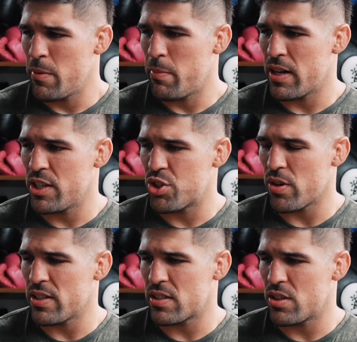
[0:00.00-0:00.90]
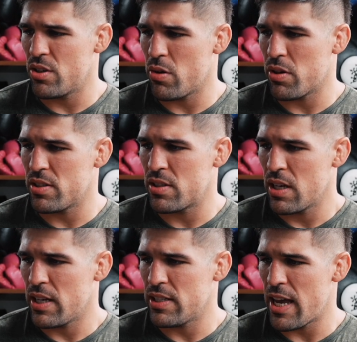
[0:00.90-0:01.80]
but he trusts, you know,
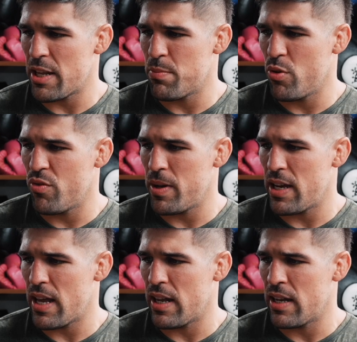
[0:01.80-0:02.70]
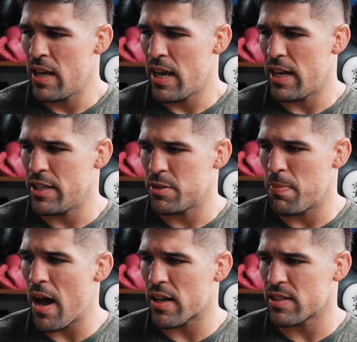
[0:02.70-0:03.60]
his head movement and his
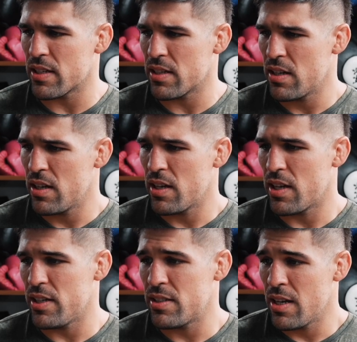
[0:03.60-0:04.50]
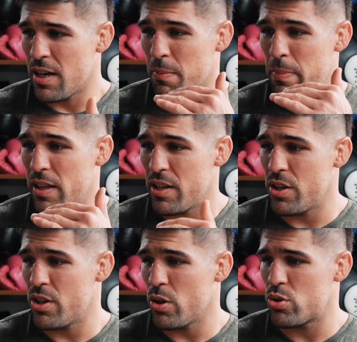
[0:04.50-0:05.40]
boxing, his ability,
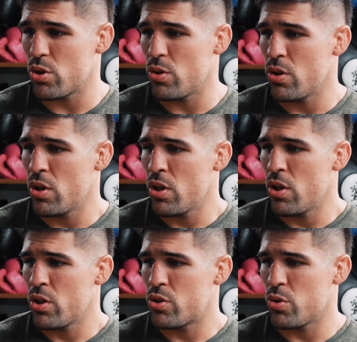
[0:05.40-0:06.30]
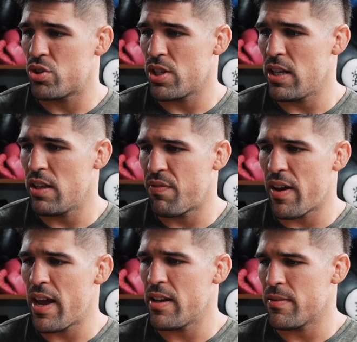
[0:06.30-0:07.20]
you know, to see the
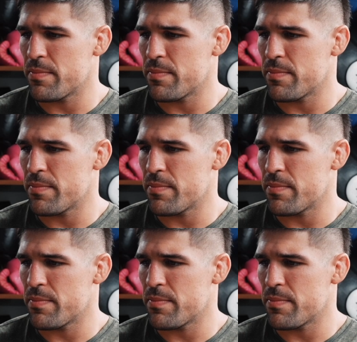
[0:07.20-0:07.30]
fight.